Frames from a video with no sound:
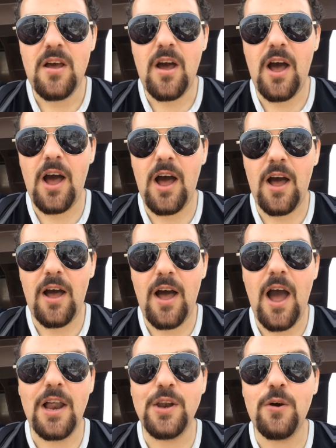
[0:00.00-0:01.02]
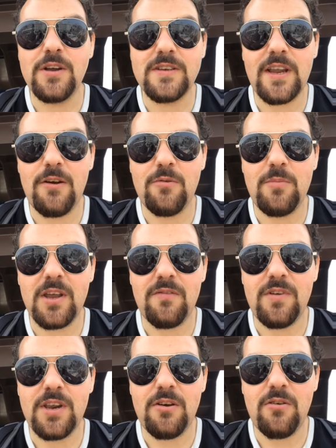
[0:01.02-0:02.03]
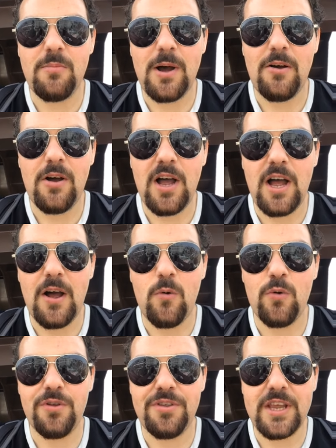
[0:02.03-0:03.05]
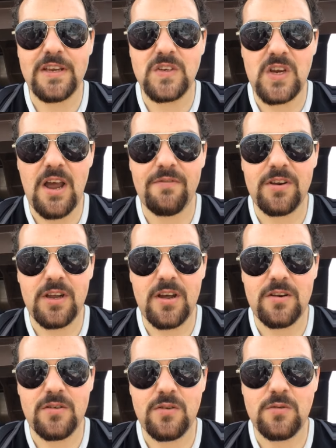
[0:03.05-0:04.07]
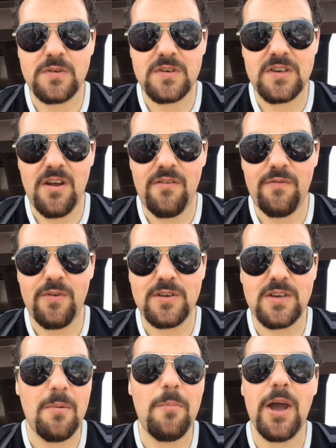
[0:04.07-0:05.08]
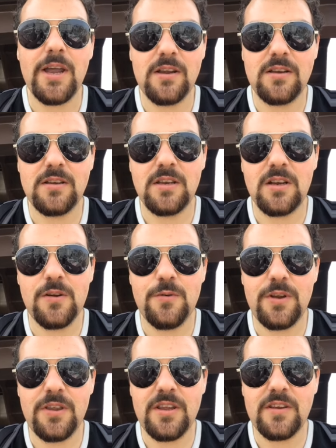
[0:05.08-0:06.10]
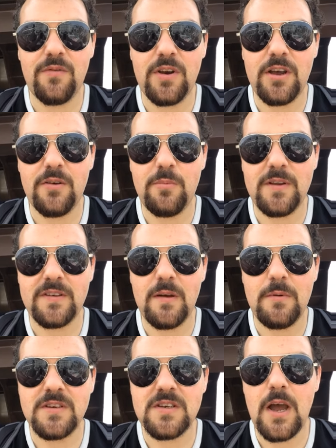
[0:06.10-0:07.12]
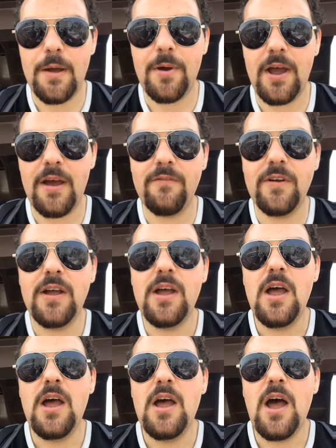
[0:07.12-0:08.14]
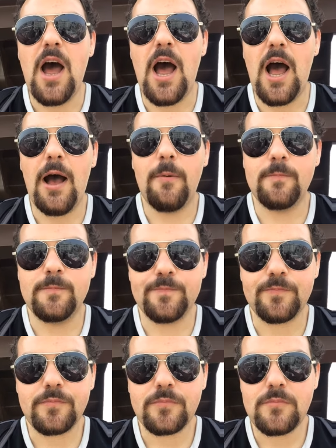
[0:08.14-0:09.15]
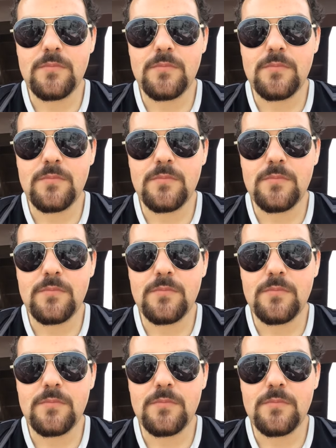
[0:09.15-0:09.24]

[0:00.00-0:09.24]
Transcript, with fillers: Uh, I know I said I would make a video about uh, all the things you have to kind of do and stuff, which I might include in this video, depends how much time I have. Um,